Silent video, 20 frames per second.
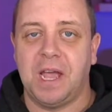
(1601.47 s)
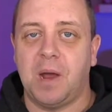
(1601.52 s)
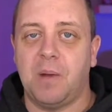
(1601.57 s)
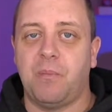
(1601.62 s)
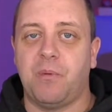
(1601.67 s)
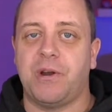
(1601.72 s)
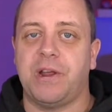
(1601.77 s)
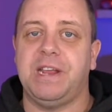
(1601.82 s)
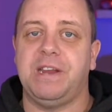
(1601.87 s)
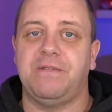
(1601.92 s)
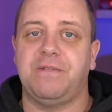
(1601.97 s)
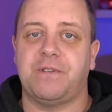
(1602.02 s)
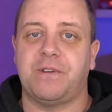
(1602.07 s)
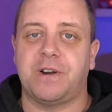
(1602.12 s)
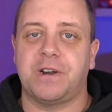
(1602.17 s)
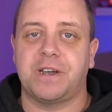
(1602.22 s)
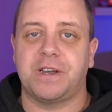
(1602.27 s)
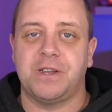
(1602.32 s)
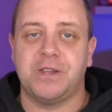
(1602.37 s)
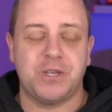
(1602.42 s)
brain
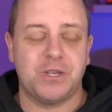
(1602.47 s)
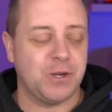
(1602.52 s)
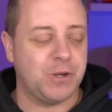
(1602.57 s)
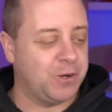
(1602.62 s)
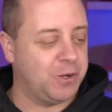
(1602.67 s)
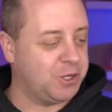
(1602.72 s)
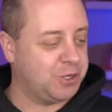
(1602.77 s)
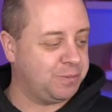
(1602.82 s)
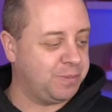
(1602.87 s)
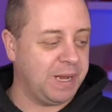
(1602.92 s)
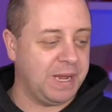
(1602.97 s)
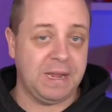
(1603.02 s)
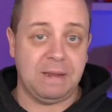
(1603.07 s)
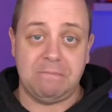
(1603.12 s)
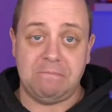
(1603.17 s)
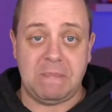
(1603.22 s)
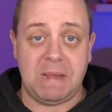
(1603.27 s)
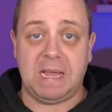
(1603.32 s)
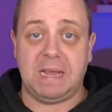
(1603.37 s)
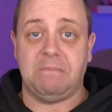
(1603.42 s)
fart, so to
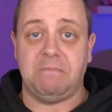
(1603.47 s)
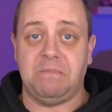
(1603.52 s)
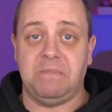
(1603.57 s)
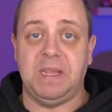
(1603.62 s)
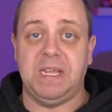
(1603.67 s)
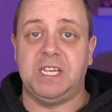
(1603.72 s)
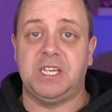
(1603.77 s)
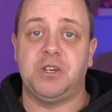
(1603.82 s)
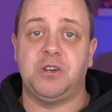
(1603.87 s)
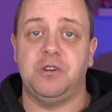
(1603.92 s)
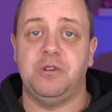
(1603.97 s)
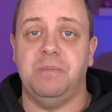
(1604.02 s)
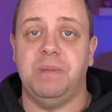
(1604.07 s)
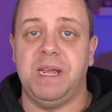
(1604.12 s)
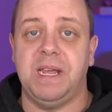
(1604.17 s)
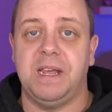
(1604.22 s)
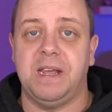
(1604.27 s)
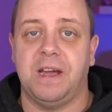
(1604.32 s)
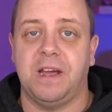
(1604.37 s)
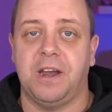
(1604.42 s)
speak. Like, this could
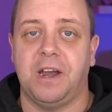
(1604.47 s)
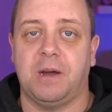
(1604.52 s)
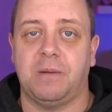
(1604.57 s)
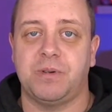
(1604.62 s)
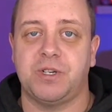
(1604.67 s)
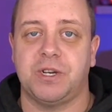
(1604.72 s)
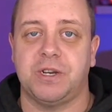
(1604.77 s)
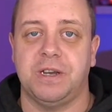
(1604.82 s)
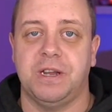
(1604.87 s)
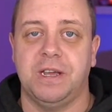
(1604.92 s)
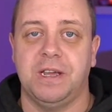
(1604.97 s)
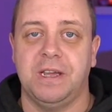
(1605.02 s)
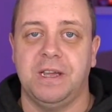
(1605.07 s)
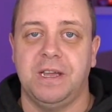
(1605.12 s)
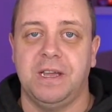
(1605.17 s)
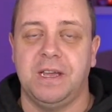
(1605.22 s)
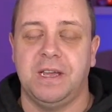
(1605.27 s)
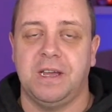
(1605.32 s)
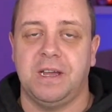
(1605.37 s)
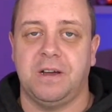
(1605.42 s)
be an option
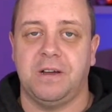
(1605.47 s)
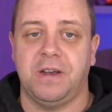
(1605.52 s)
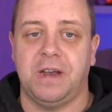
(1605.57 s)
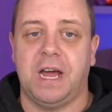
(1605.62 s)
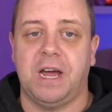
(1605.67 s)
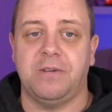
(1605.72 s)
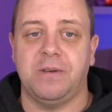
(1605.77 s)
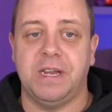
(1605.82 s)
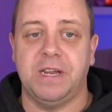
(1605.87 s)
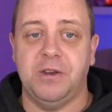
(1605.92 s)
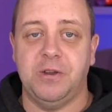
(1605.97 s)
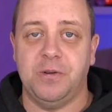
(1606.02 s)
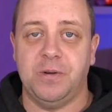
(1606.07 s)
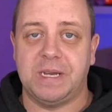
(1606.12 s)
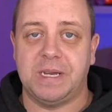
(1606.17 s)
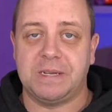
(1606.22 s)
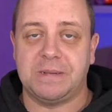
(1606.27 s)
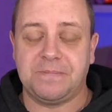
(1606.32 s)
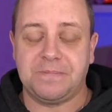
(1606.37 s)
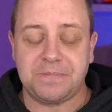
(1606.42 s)
on how they do
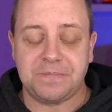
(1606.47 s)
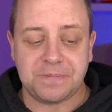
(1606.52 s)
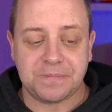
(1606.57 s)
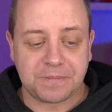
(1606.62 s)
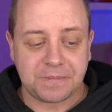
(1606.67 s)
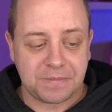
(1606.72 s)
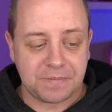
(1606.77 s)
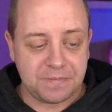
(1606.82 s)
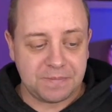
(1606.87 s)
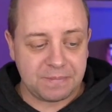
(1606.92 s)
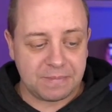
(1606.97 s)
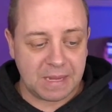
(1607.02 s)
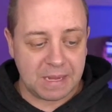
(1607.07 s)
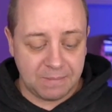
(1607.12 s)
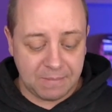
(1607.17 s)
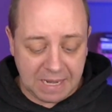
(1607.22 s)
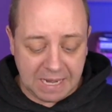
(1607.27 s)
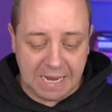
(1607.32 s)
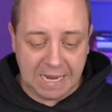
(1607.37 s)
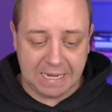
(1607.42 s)
it.
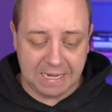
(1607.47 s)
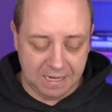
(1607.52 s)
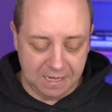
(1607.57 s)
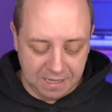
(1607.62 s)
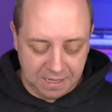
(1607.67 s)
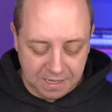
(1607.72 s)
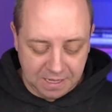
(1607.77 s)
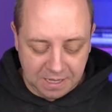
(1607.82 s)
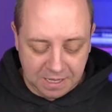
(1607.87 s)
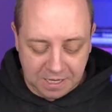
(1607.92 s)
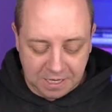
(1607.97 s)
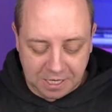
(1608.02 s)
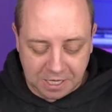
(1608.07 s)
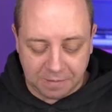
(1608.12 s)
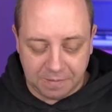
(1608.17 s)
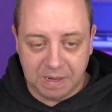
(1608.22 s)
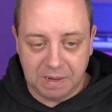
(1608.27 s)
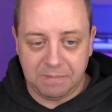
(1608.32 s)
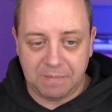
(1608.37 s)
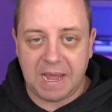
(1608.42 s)
But again,
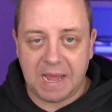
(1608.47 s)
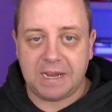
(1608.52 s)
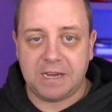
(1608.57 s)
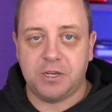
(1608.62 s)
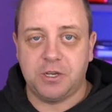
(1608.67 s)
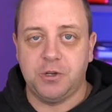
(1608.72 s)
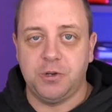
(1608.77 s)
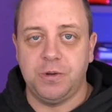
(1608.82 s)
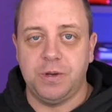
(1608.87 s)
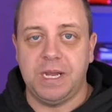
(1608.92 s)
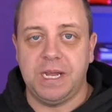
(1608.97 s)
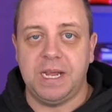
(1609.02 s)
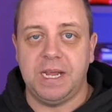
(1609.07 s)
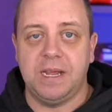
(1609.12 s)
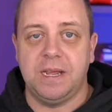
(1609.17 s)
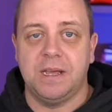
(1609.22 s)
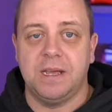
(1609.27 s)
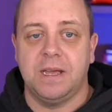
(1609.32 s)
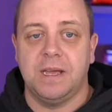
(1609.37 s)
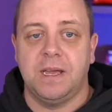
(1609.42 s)
coming back to
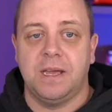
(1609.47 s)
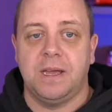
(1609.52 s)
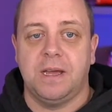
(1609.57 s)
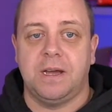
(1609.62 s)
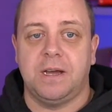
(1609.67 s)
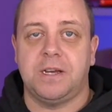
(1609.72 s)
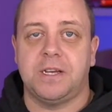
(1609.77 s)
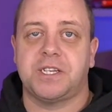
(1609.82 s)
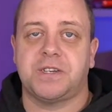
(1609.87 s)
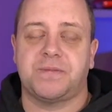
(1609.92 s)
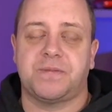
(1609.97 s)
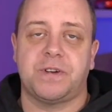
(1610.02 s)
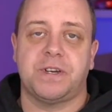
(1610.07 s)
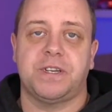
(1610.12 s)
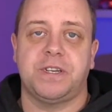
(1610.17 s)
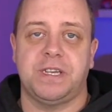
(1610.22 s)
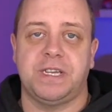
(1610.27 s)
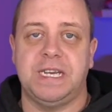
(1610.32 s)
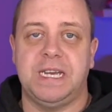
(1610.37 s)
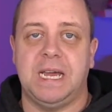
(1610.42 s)
the us
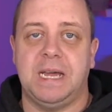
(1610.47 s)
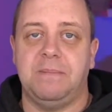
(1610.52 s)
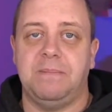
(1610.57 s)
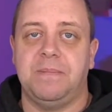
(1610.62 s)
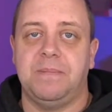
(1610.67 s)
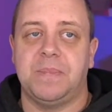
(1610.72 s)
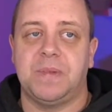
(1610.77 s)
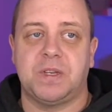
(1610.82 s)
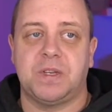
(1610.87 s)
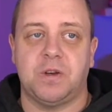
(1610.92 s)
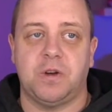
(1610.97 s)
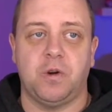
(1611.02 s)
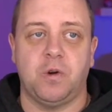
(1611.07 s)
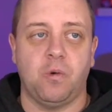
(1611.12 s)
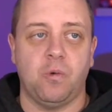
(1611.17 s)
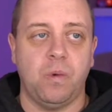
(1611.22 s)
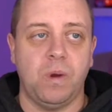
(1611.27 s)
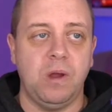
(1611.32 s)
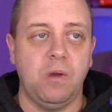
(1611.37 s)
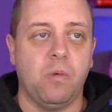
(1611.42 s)
versus them, so
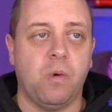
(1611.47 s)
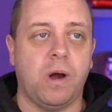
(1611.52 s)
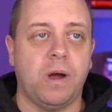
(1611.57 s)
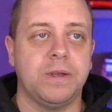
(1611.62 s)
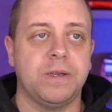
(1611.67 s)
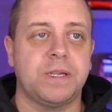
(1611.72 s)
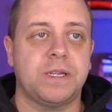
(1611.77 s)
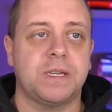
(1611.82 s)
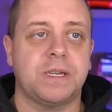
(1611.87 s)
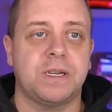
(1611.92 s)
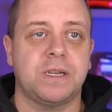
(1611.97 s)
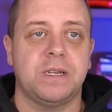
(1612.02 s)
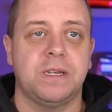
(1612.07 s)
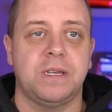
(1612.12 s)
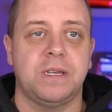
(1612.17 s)
we want